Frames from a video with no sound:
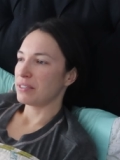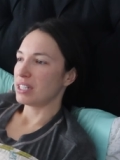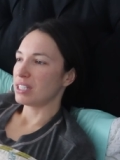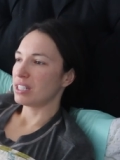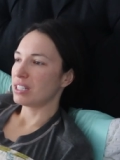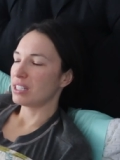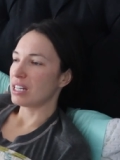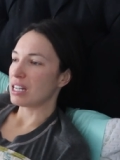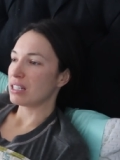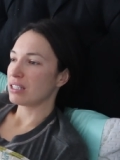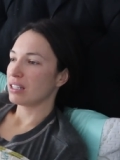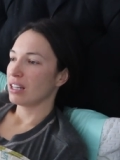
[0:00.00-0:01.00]
50
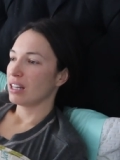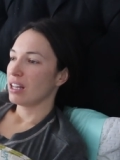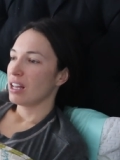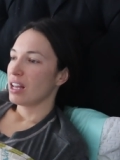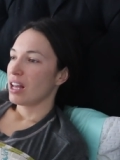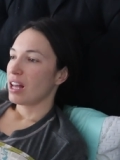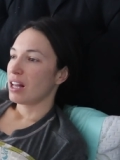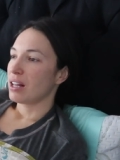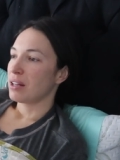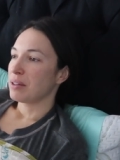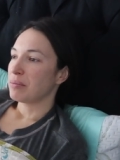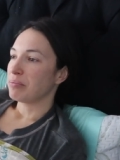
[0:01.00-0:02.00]
cc's.
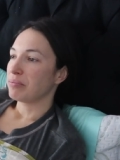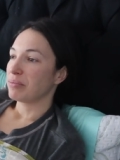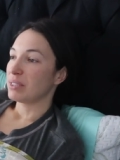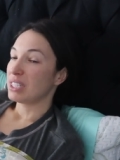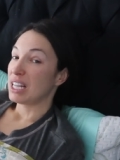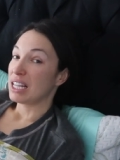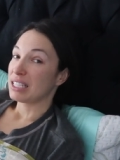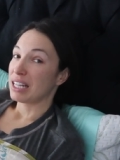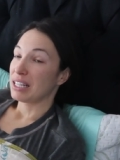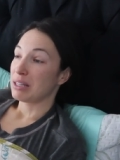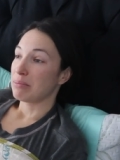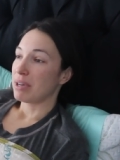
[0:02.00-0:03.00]
Um, Zeke's
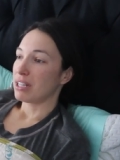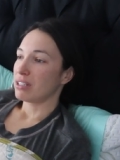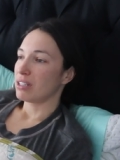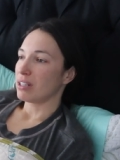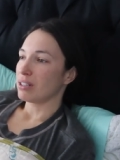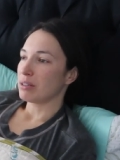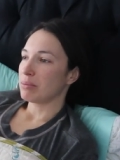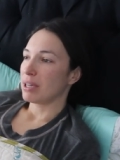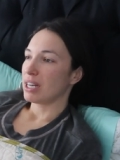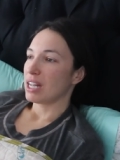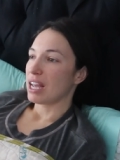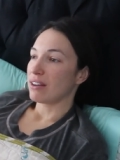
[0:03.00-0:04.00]
like the best snuggle
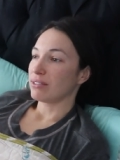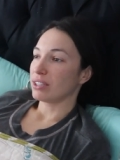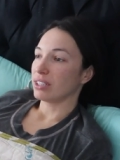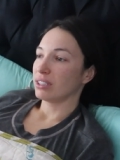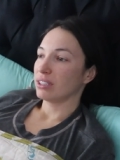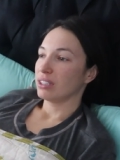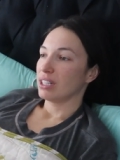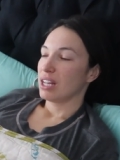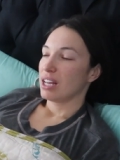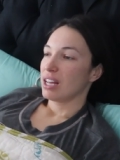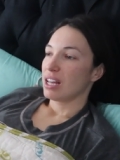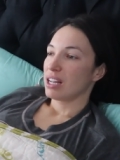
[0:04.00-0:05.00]
buddy ever. I
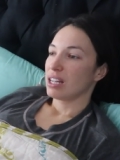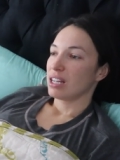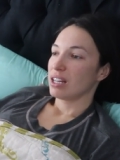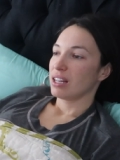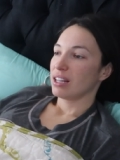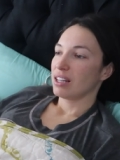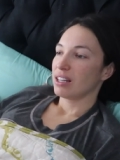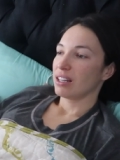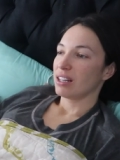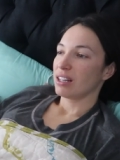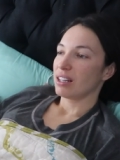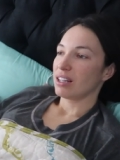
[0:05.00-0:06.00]
know. Look at how cozy
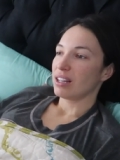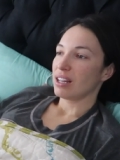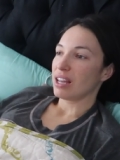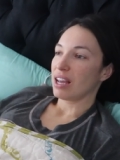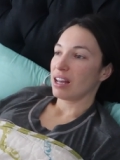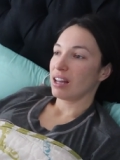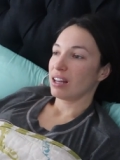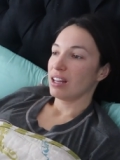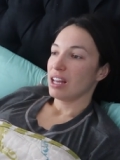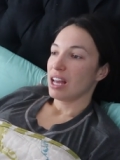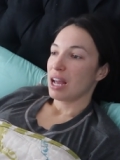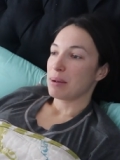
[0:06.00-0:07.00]
he is. Yeah.
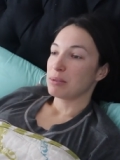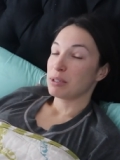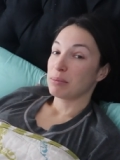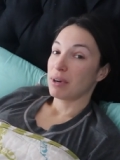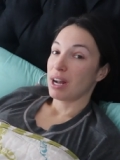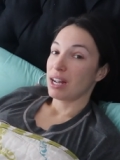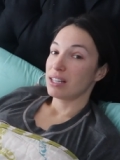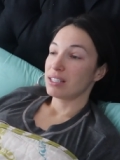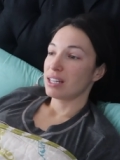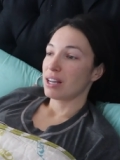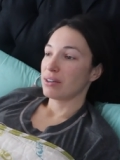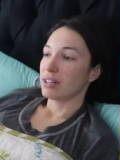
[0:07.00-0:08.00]
I'm
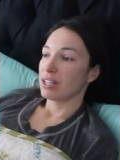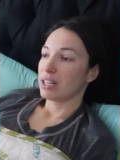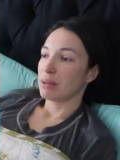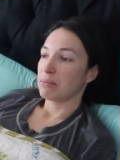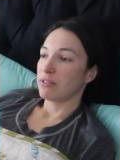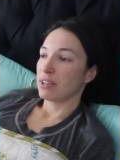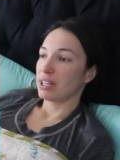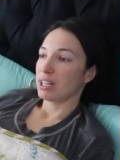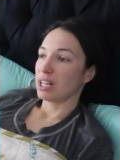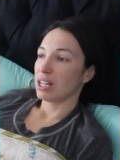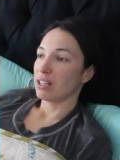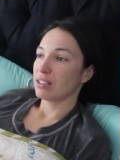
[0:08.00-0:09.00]
surprised how good I'm
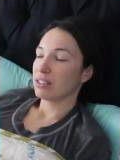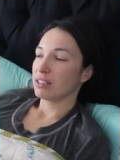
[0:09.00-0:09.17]
feeling.